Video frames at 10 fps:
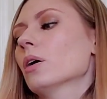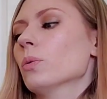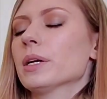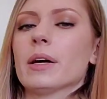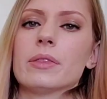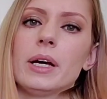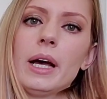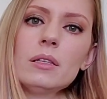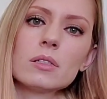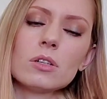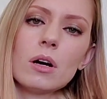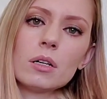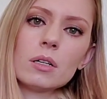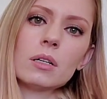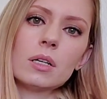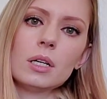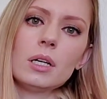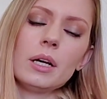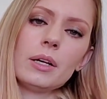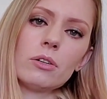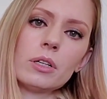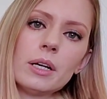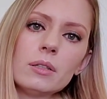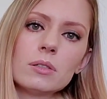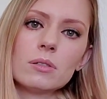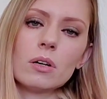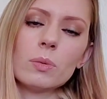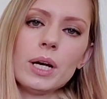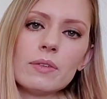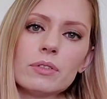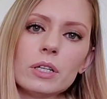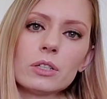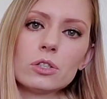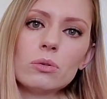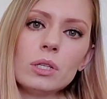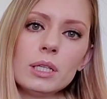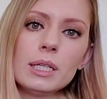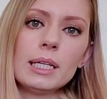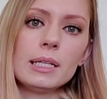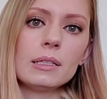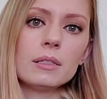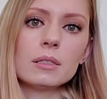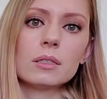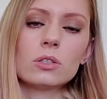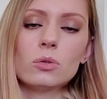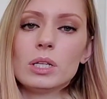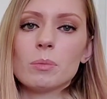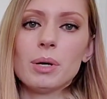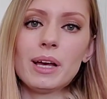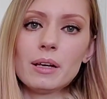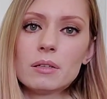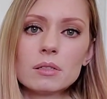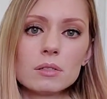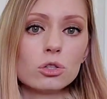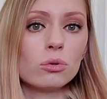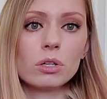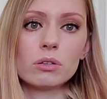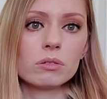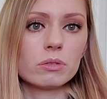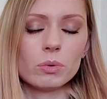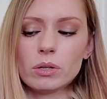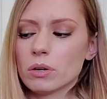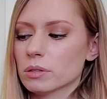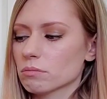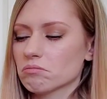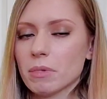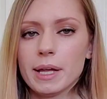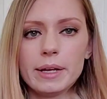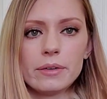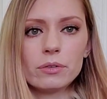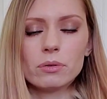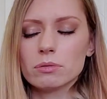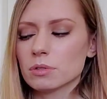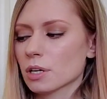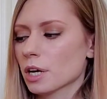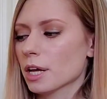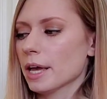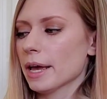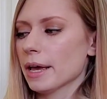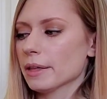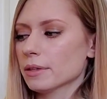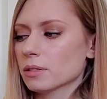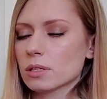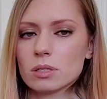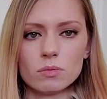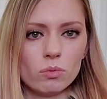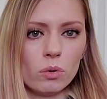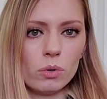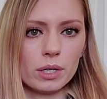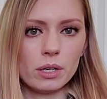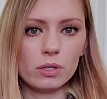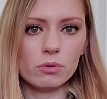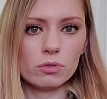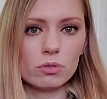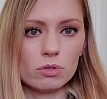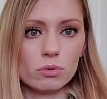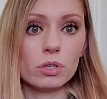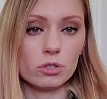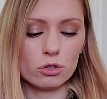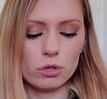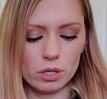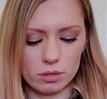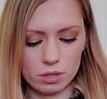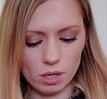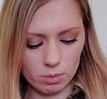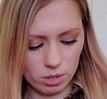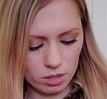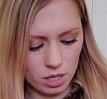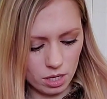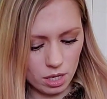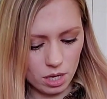We got the headstock. And on our headstock, we have our tuning keys, tuning pegs, tuners, we call them any of those. And this is what we're going to use to tune each string separately.